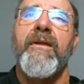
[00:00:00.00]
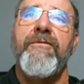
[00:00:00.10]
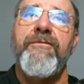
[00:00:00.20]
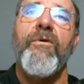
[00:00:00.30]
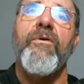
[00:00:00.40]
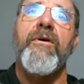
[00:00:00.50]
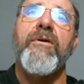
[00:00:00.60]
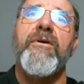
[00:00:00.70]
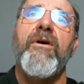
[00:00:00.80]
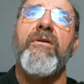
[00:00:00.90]
for
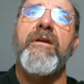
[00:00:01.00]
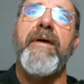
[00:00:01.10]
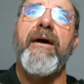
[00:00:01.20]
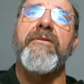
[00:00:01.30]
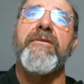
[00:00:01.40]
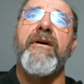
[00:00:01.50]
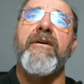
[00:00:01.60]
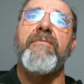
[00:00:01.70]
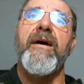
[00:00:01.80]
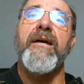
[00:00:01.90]
the holy mountain
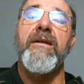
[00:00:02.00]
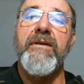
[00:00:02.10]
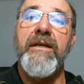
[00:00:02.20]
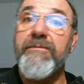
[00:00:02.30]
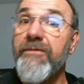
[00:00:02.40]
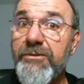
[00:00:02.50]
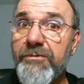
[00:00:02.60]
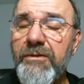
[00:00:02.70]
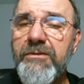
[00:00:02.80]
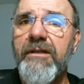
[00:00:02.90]
of my Elohim, for
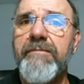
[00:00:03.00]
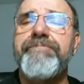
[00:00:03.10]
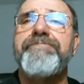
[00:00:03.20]
Jerusalem.